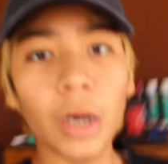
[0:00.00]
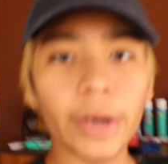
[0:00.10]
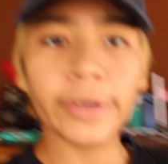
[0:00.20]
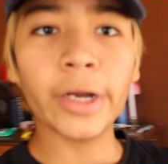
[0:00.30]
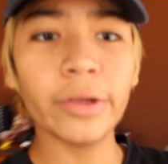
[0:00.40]

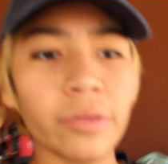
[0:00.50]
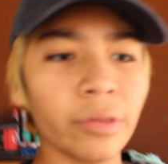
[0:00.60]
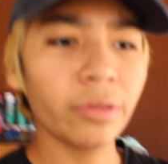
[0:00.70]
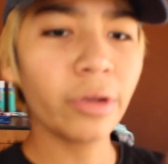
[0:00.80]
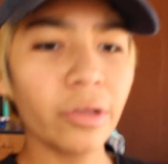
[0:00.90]
Alright, guys.
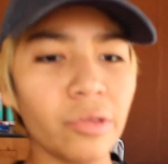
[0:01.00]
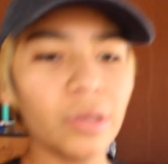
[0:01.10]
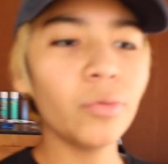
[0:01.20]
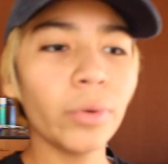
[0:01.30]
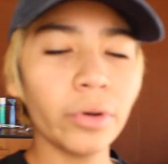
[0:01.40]
As you can
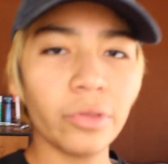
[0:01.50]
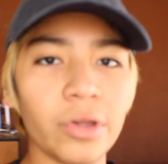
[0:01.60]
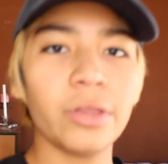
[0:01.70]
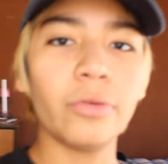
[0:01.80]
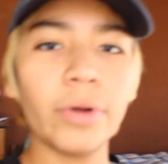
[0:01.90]
see, we're
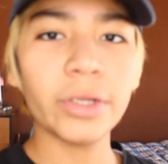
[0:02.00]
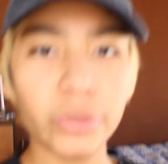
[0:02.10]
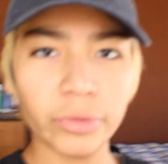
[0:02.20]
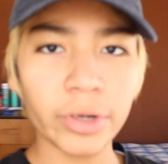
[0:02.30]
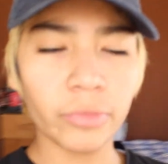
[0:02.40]
inside the
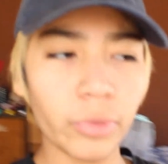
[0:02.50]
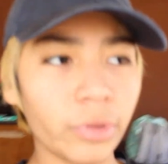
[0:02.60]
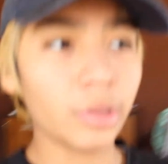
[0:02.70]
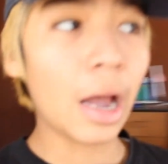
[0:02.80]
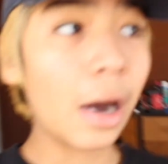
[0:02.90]
ranch already. We're
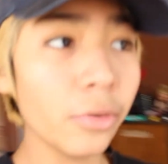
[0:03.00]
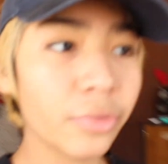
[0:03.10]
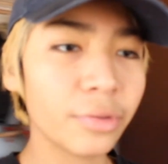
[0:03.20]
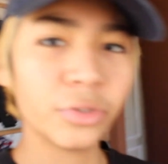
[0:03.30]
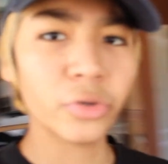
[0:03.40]
in the
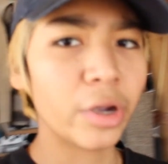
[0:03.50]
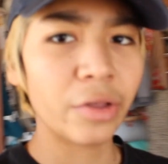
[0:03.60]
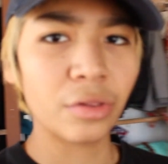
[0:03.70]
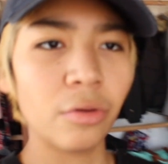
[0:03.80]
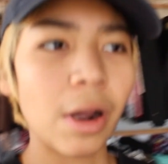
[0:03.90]
house. Show you
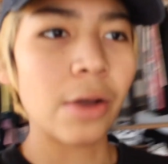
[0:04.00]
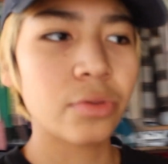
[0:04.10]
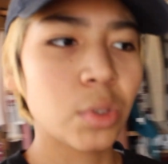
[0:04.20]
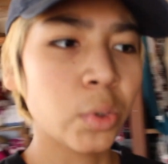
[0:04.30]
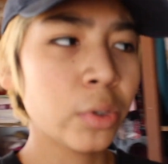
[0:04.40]
guys a little
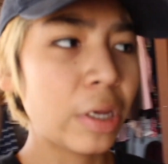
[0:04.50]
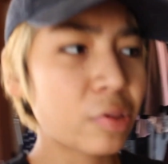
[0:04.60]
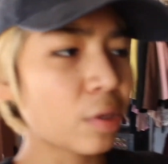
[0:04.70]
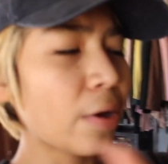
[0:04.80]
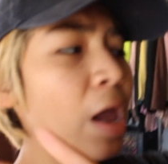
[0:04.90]
house tour.
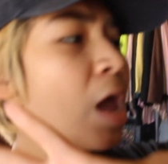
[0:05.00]
It's not